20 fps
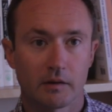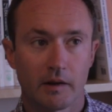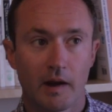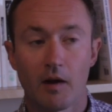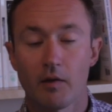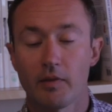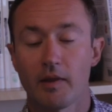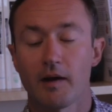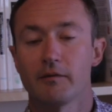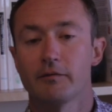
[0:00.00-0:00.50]

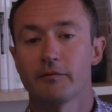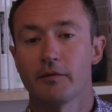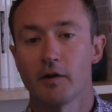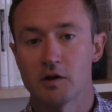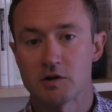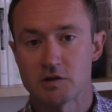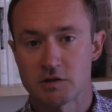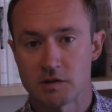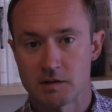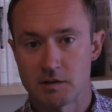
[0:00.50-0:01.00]
how that
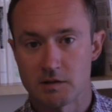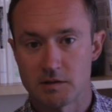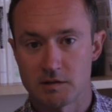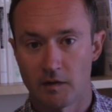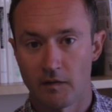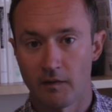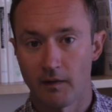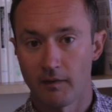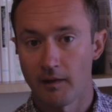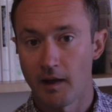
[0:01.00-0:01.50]
functions
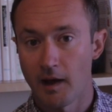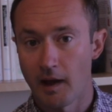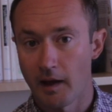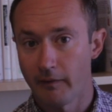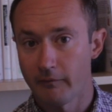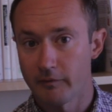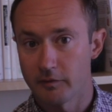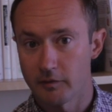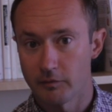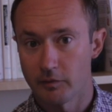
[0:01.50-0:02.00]
in the
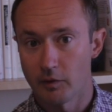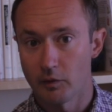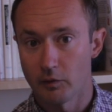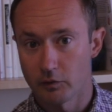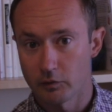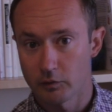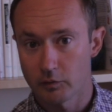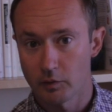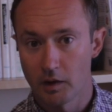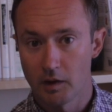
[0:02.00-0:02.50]
lives of
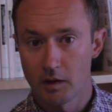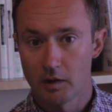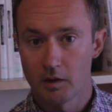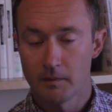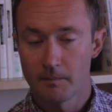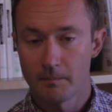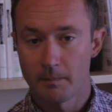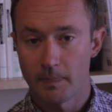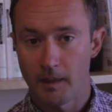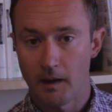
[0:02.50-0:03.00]
those
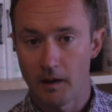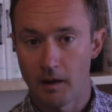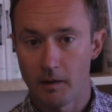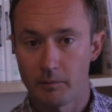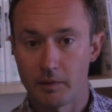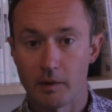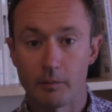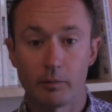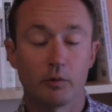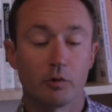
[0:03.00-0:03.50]

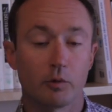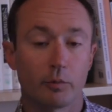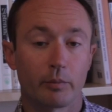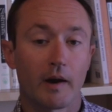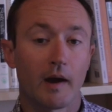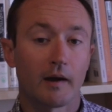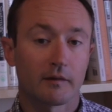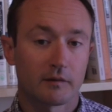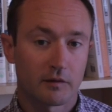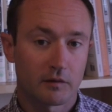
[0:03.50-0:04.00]
people who
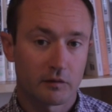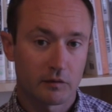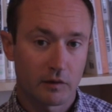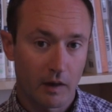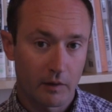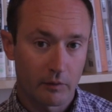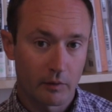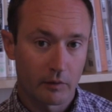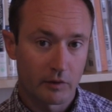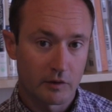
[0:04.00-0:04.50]
practice
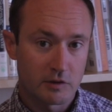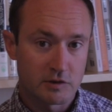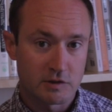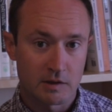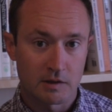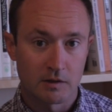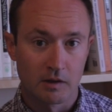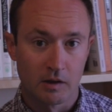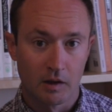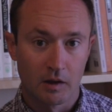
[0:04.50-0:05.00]
that
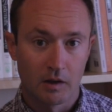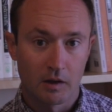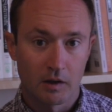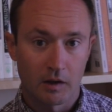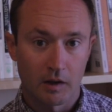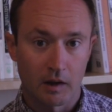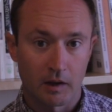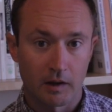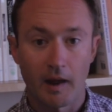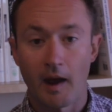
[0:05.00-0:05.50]
religion
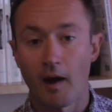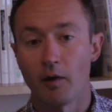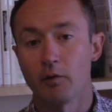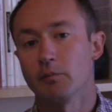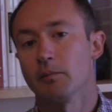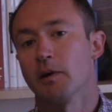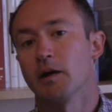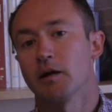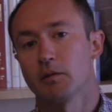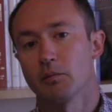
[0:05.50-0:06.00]
and how
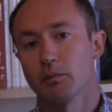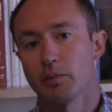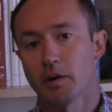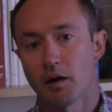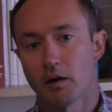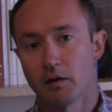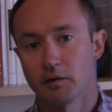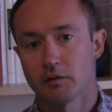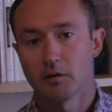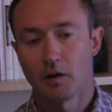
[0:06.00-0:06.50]
it might
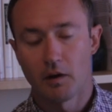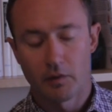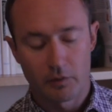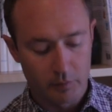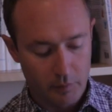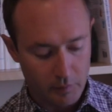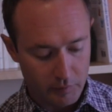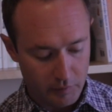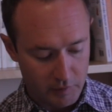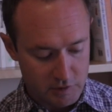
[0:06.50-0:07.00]
compare to other
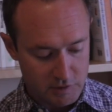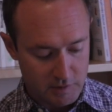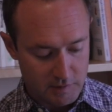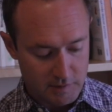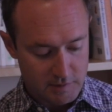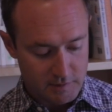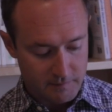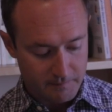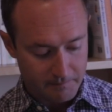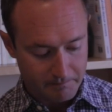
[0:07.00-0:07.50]

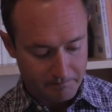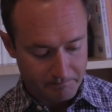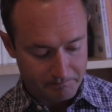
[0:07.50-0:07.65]
religions.